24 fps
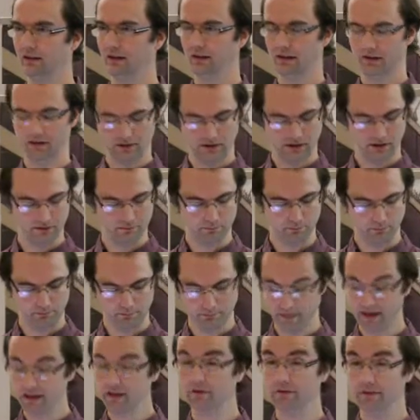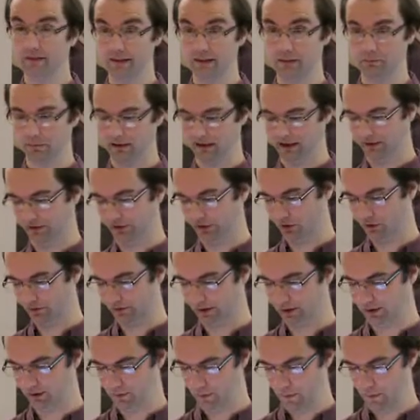a benefit that bleeds over.